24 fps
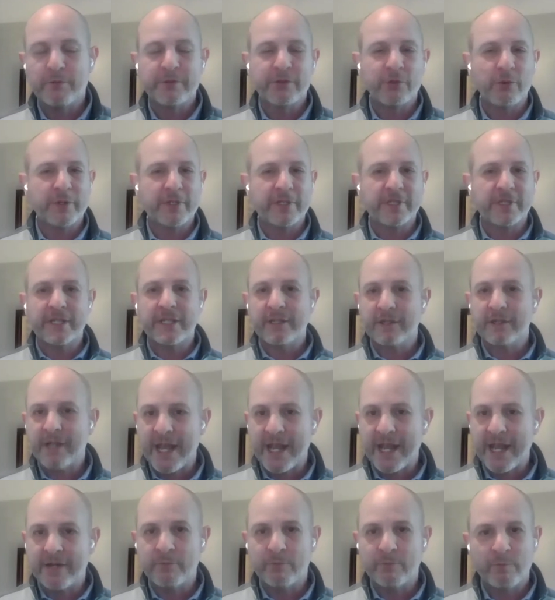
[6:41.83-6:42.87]
So
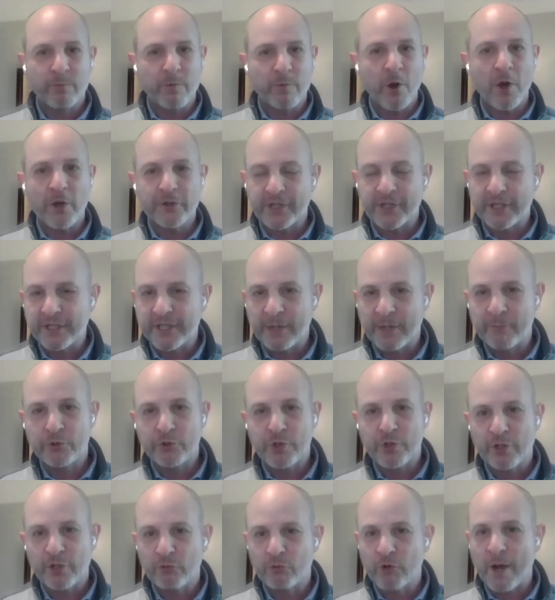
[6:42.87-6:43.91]
hey, all of a sudden the temperature
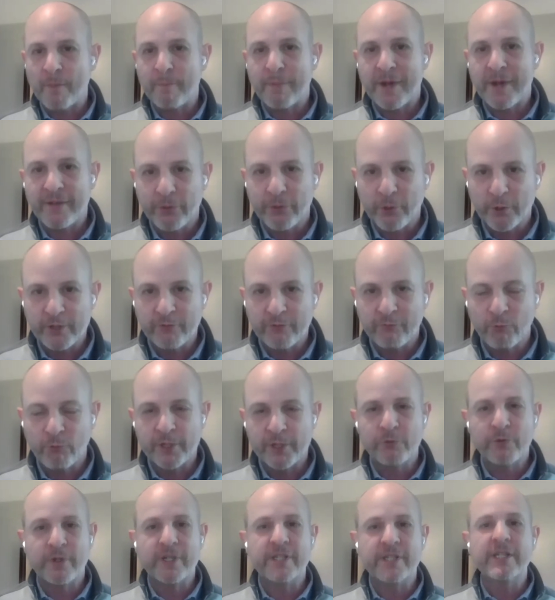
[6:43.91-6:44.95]
is going to drop by 30 or 40
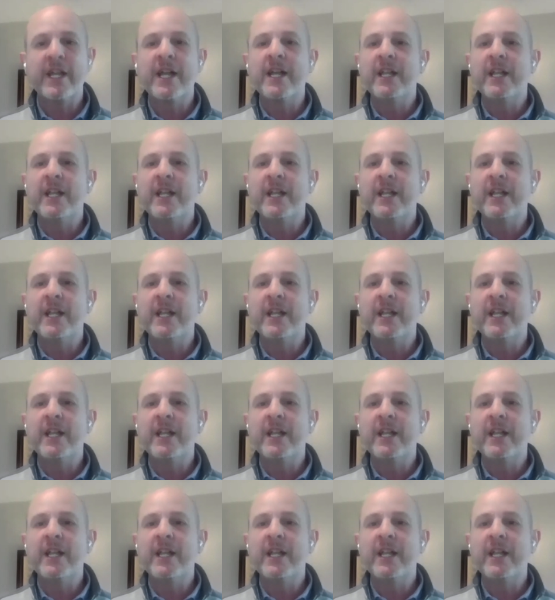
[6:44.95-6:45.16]
degrees.